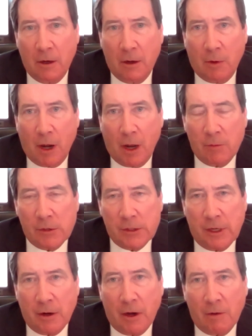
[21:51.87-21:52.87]
while I was
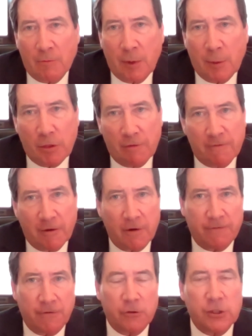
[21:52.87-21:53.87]
there. I remember the very
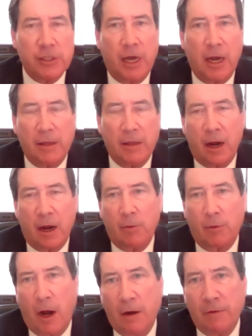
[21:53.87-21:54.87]
first day that I
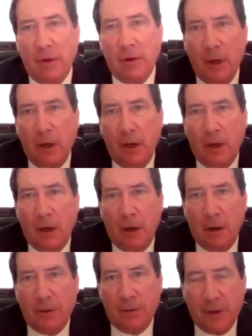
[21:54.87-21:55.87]
arrived
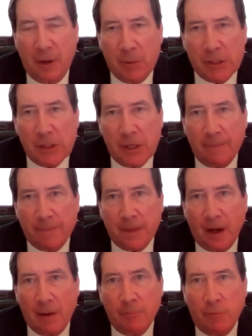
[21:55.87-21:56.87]
uh, at the embassy,
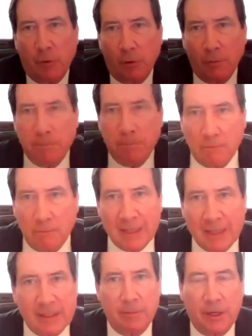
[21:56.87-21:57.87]
I pulled my
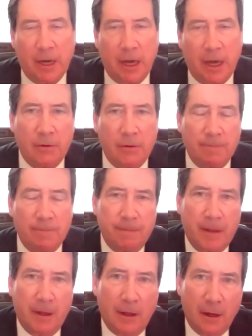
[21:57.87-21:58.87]
team together,
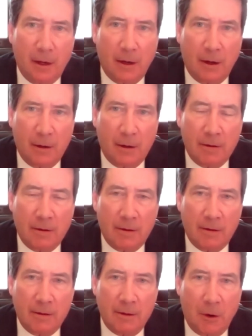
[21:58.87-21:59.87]
uh,
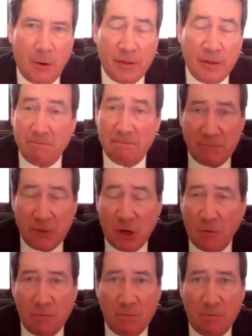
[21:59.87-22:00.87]
knowing that, you
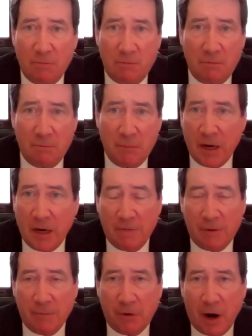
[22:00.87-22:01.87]
know, many
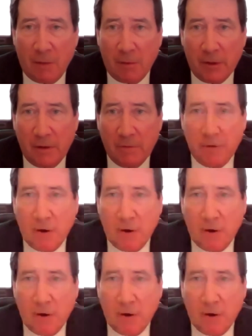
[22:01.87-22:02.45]
of them probably had